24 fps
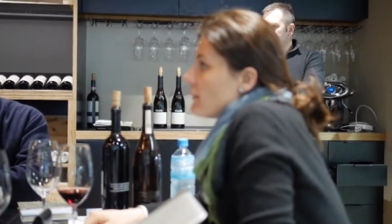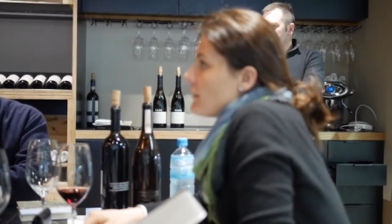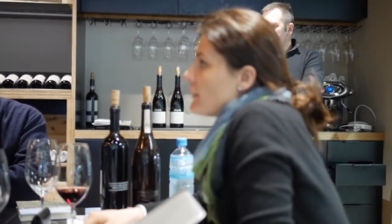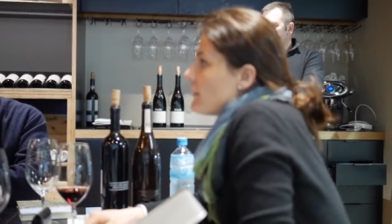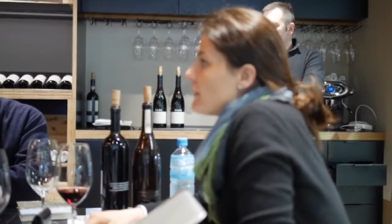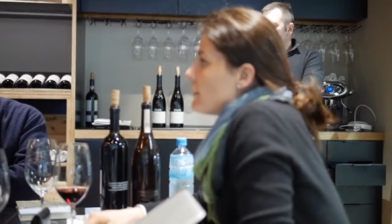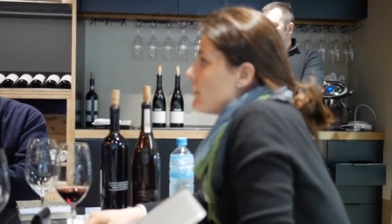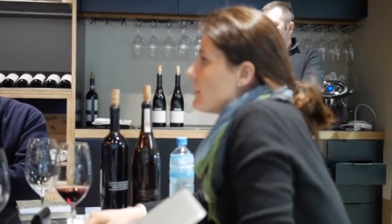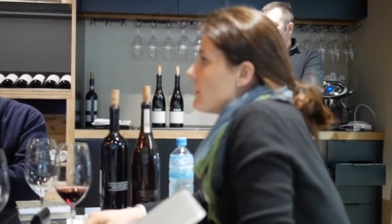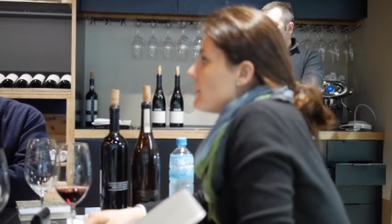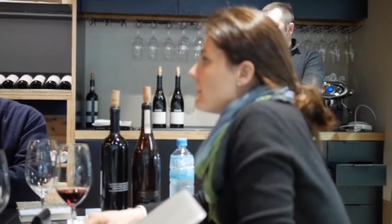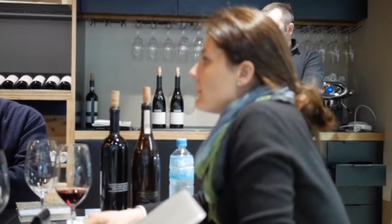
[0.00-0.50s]

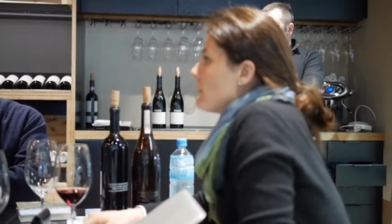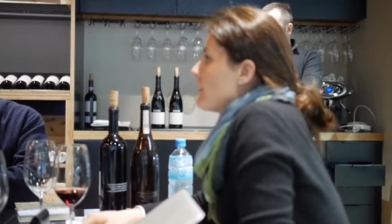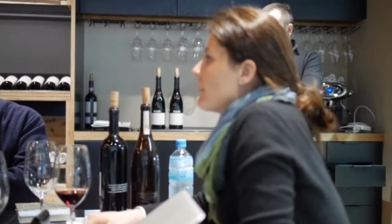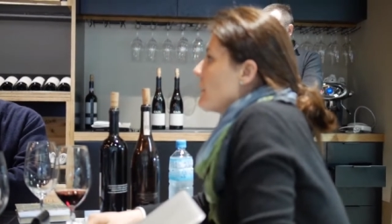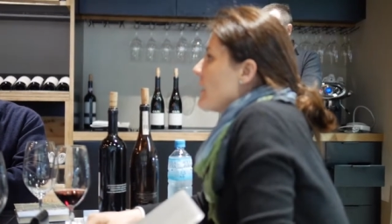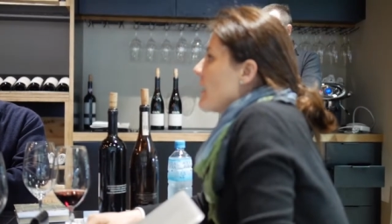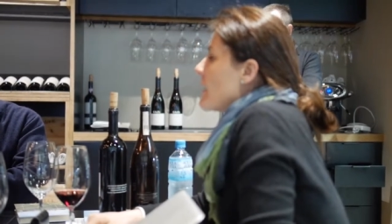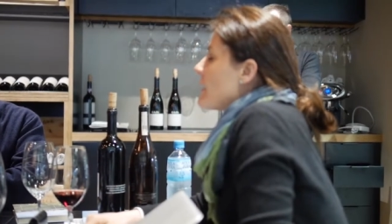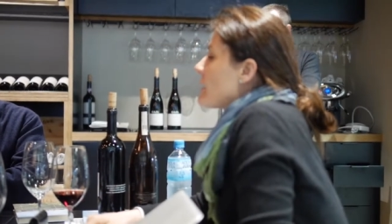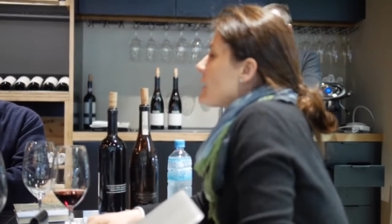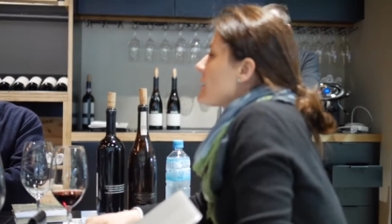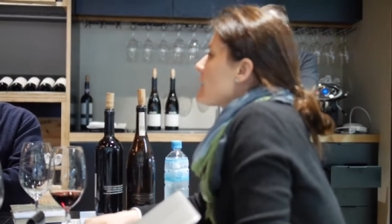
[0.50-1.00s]
uh,
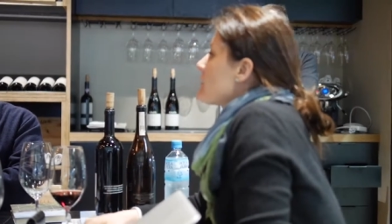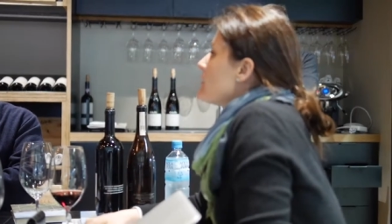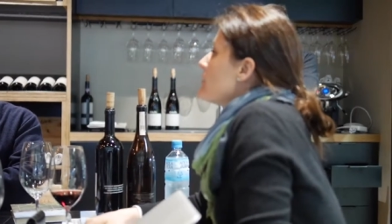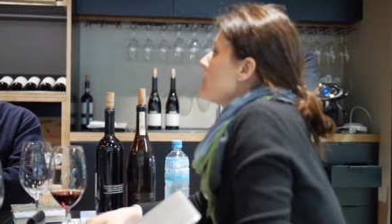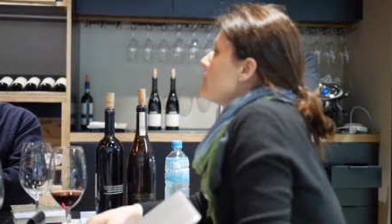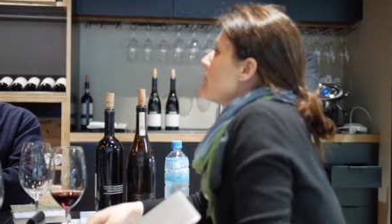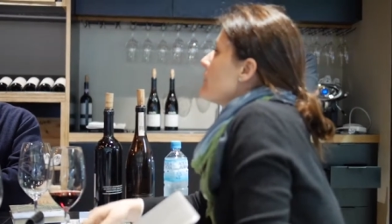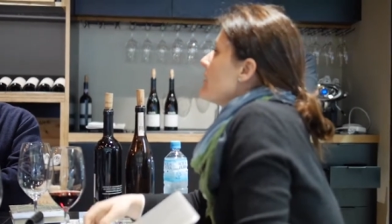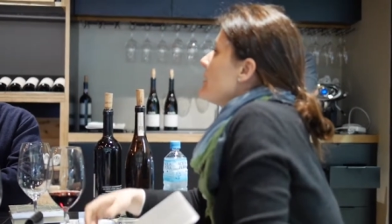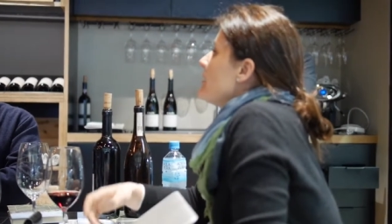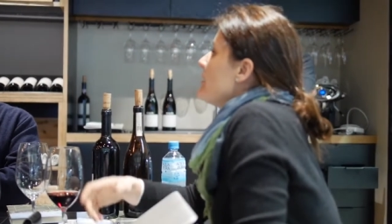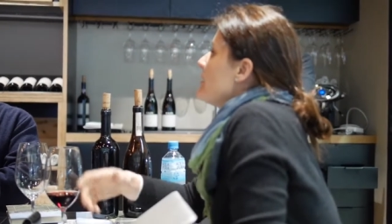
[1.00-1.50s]
like the
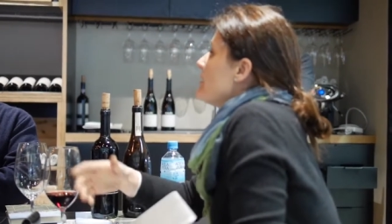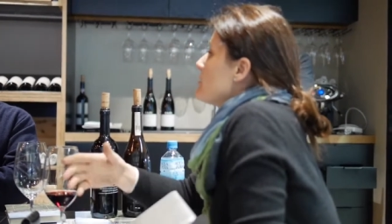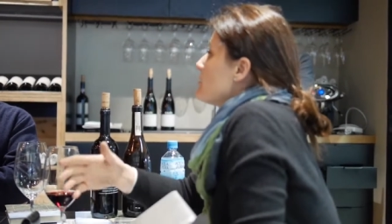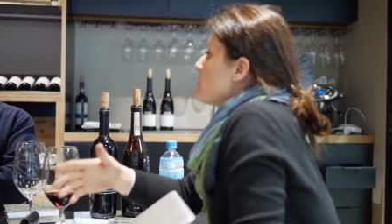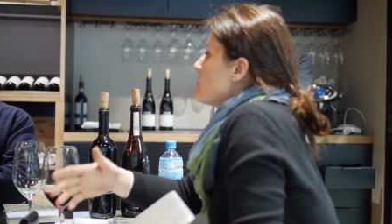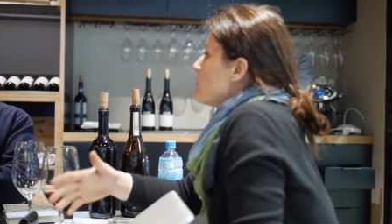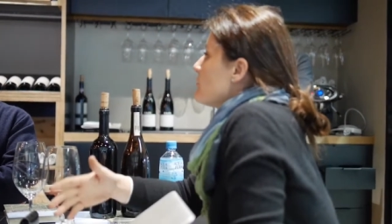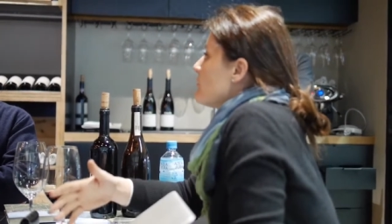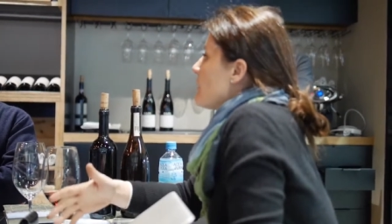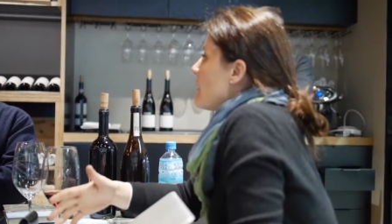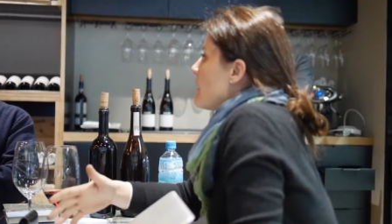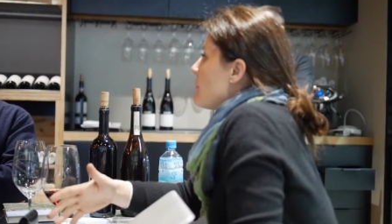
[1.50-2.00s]

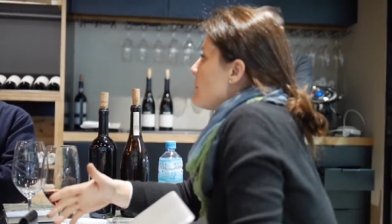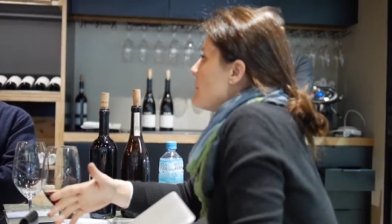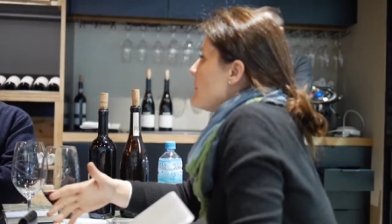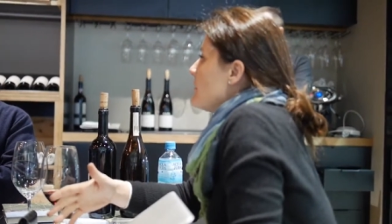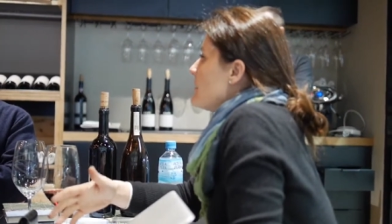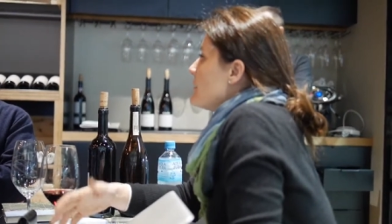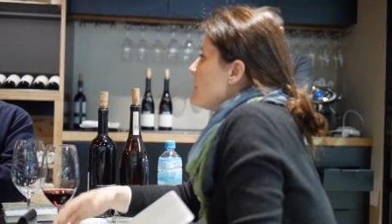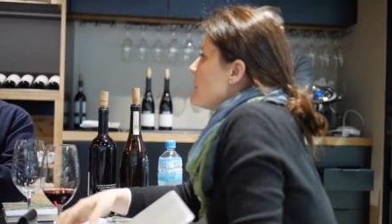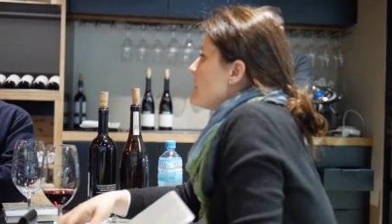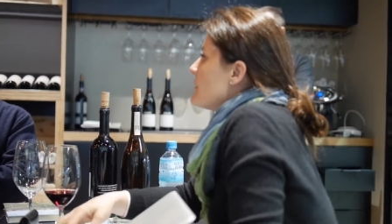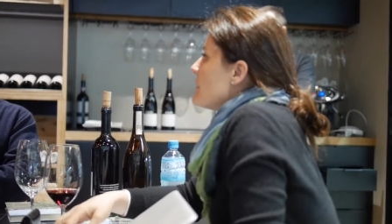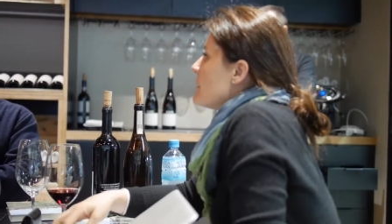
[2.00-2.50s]
Falletto family that